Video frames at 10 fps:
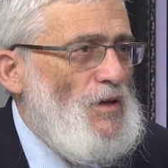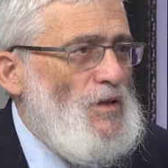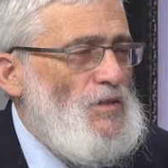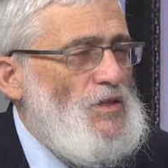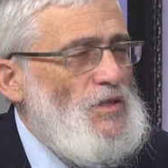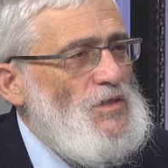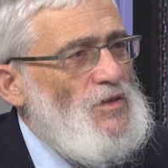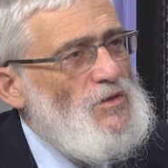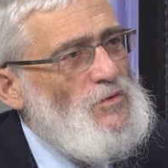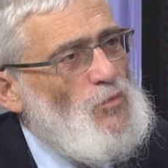it says
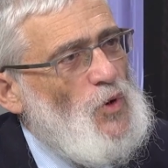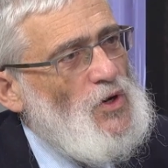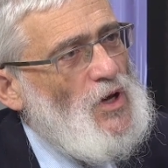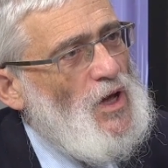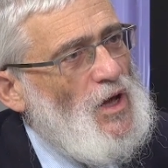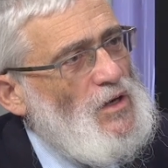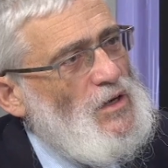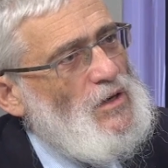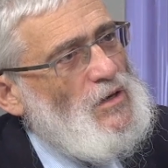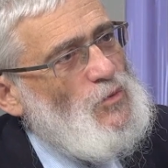that Mordechai